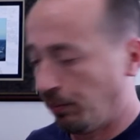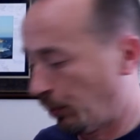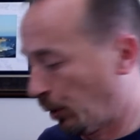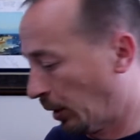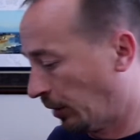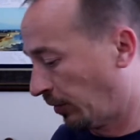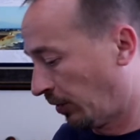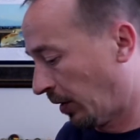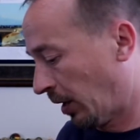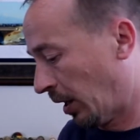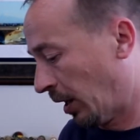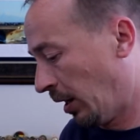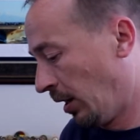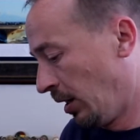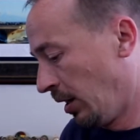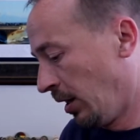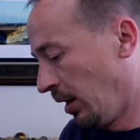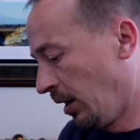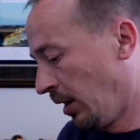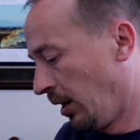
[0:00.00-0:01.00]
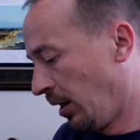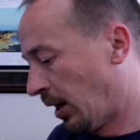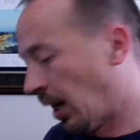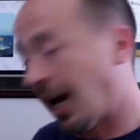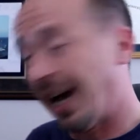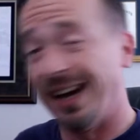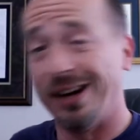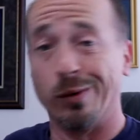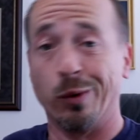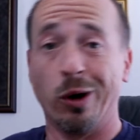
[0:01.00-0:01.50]
But
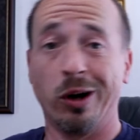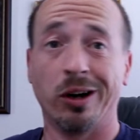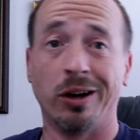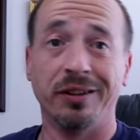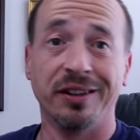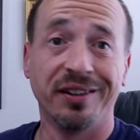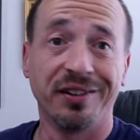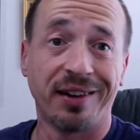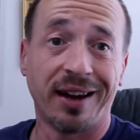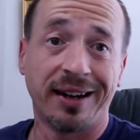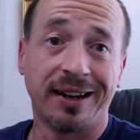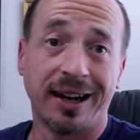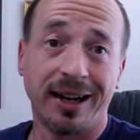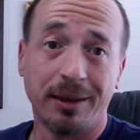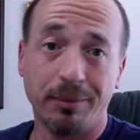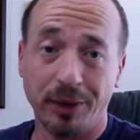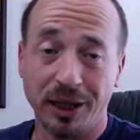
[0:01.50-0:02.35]
I had to work on this at night